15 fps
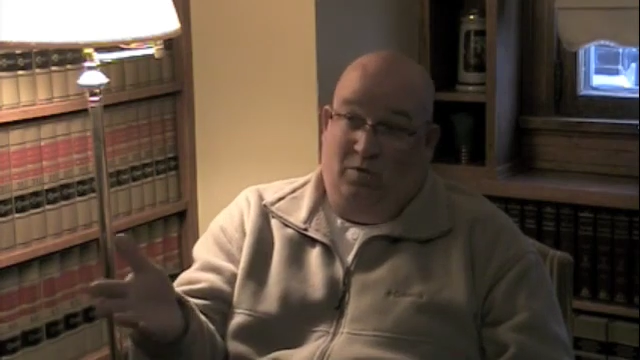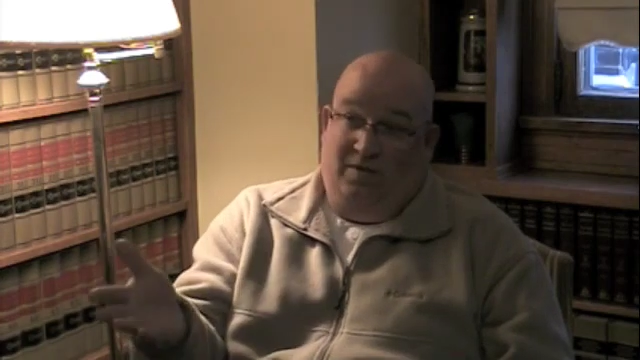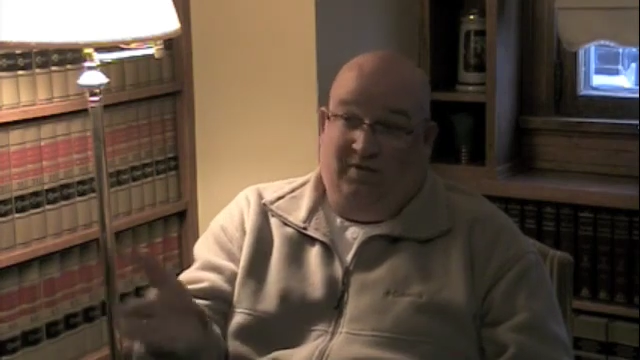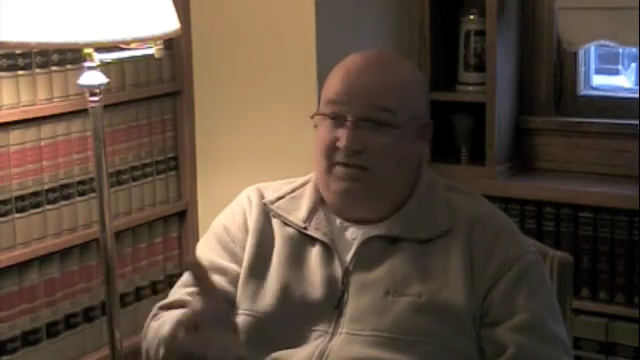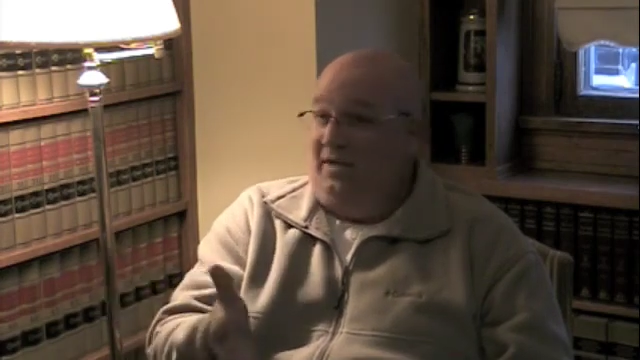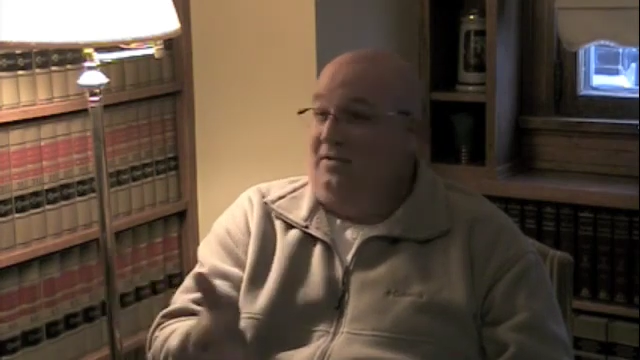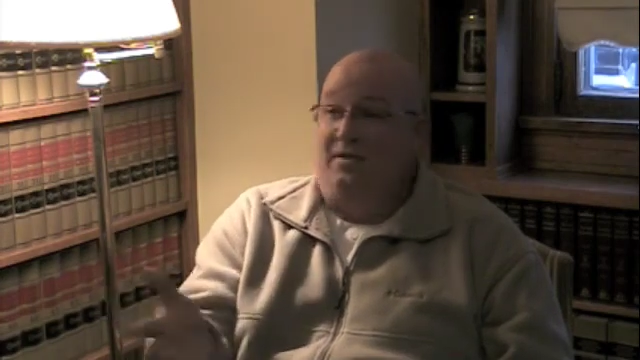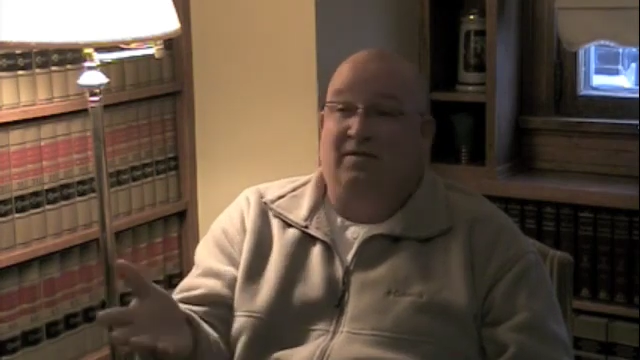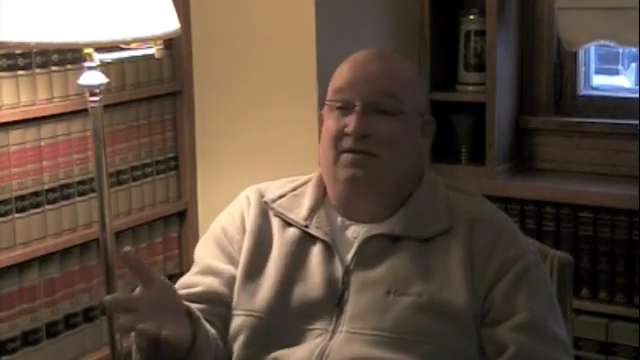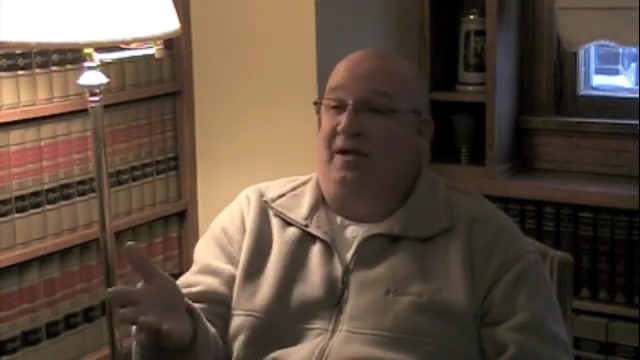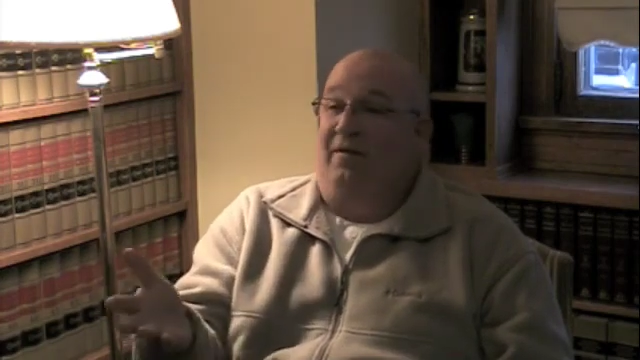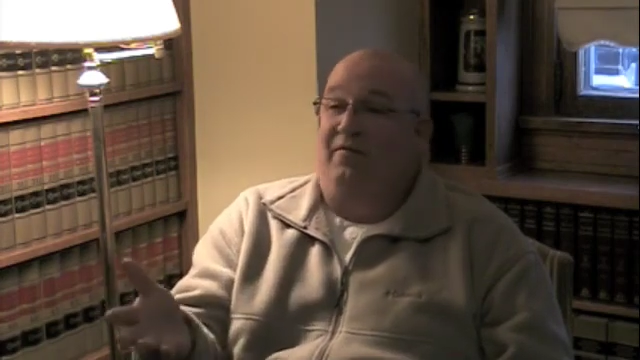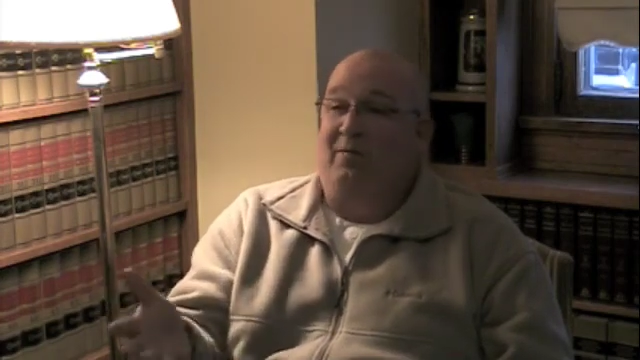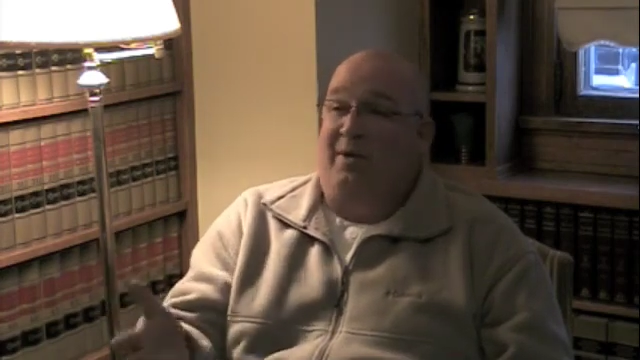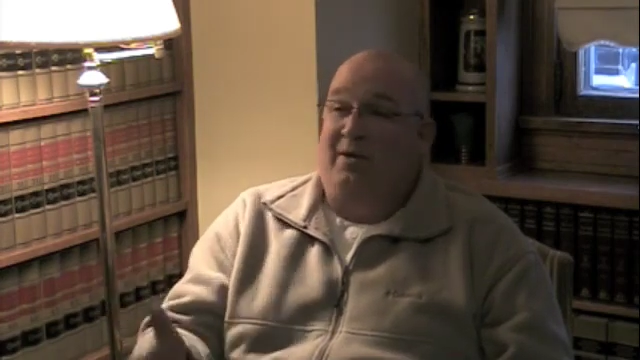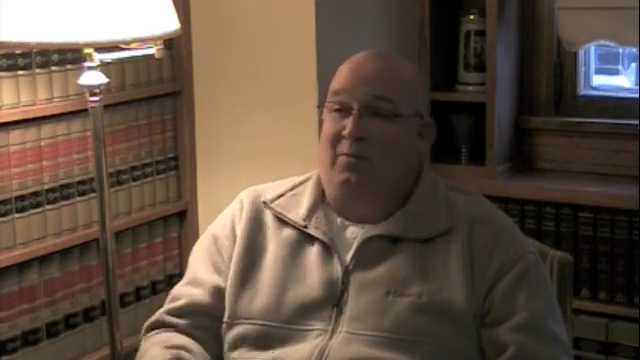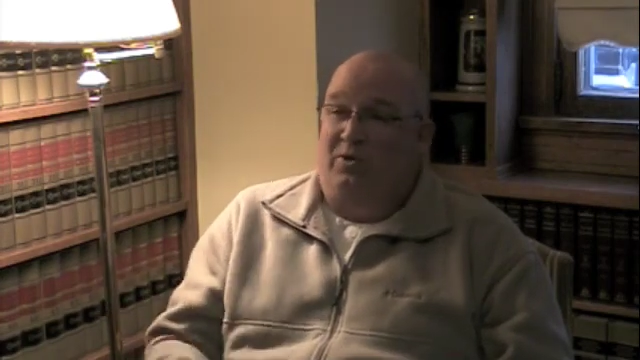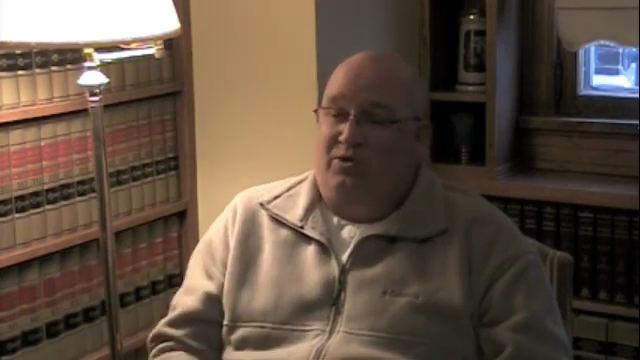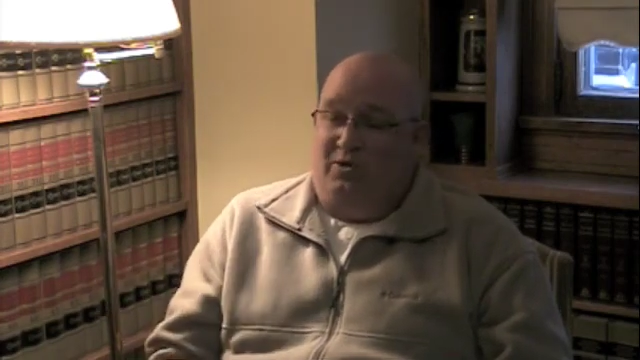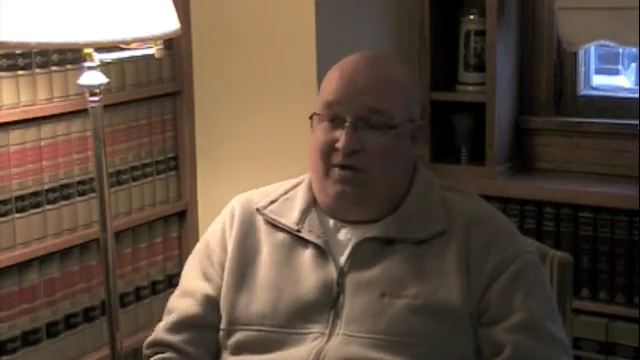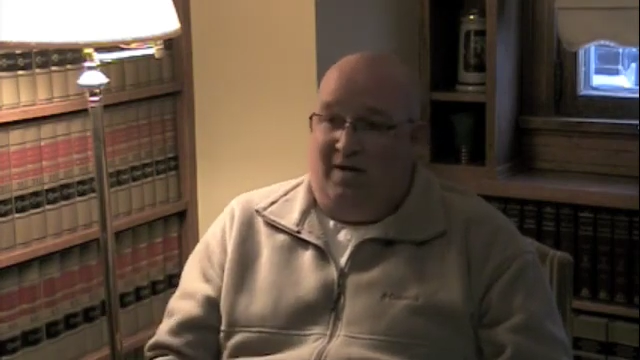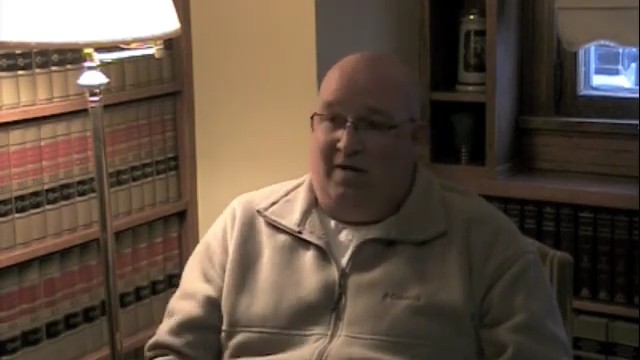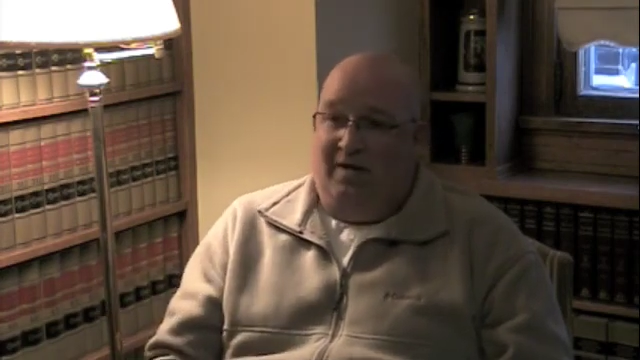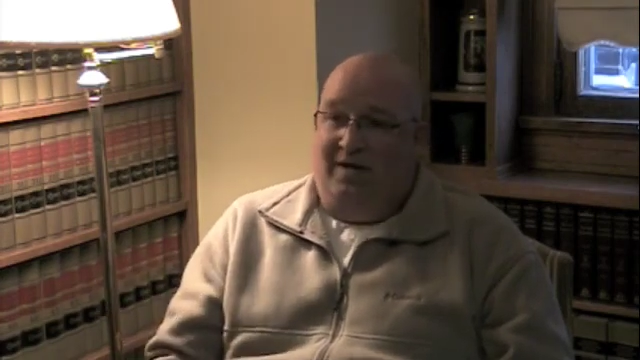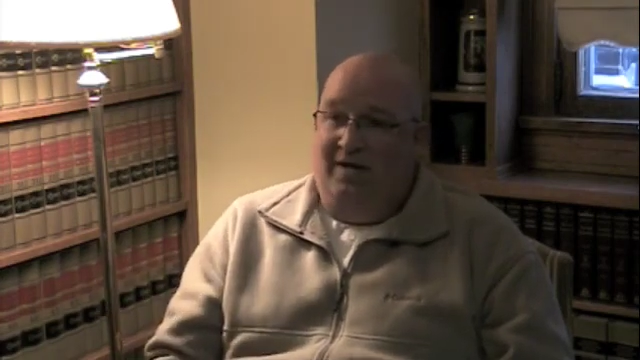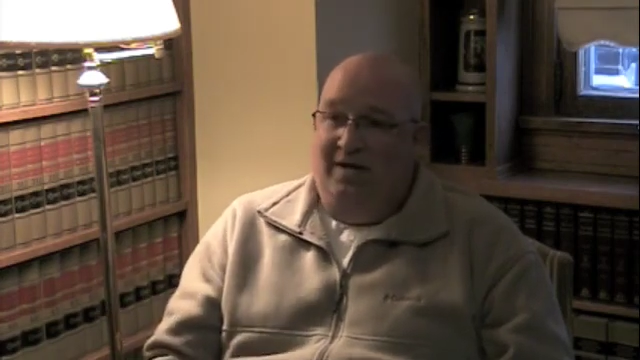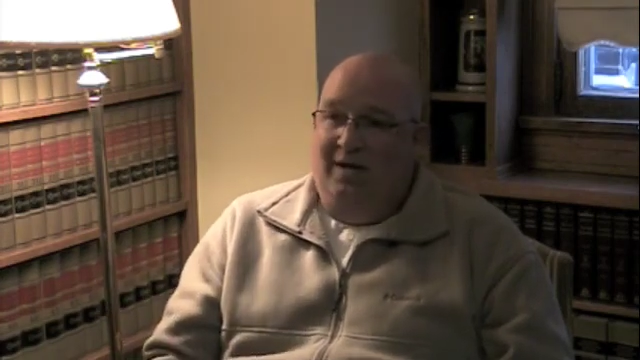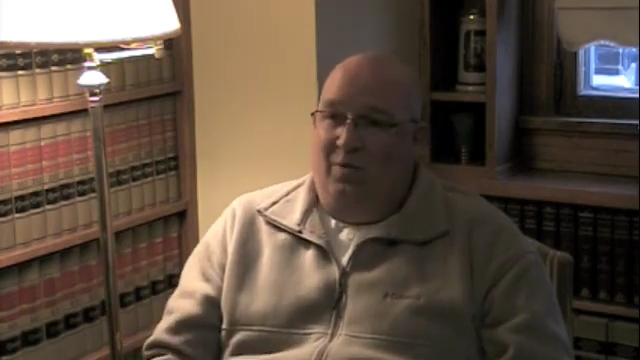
the citizens, everybody in Mercer County.